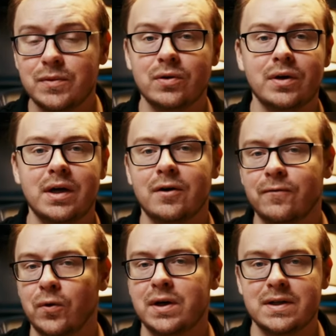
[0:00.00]
you're looking at
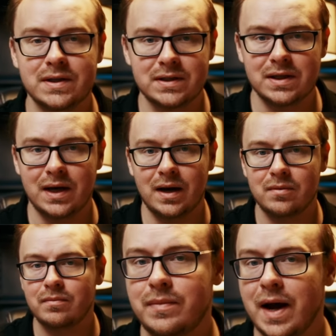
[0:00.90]
40 to 60K.
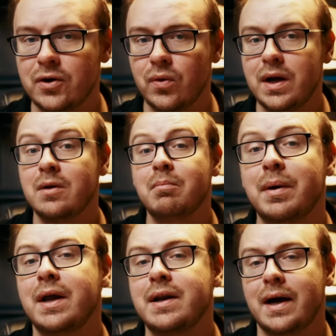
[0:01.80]
Not great,
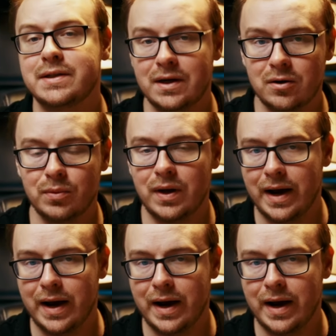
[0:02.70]
but not terrible